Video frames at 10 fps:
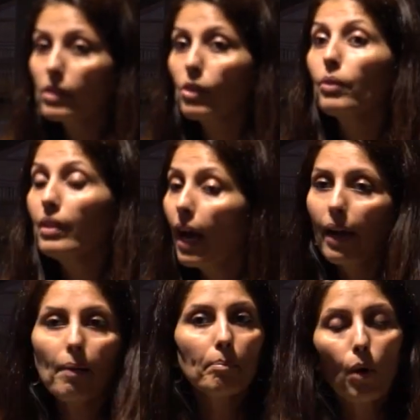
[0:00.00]
So
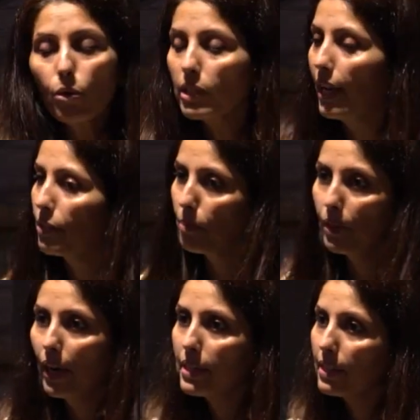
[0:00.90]
that most
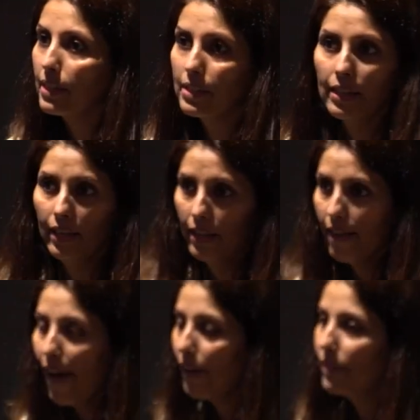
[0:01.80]
enterprises
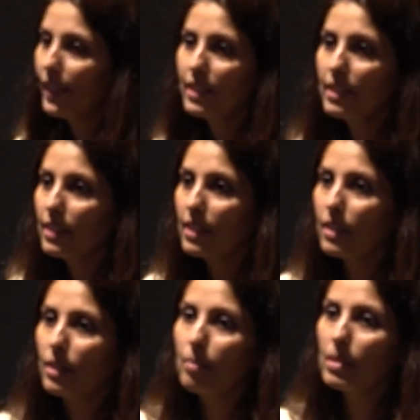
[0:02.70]
have legacy
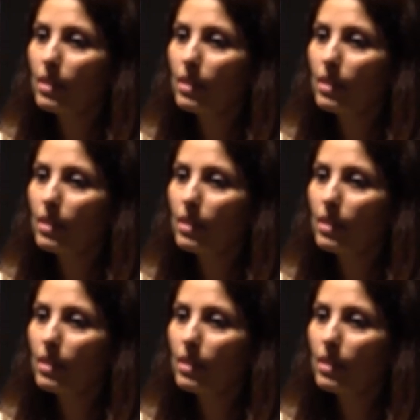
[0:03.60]
systems.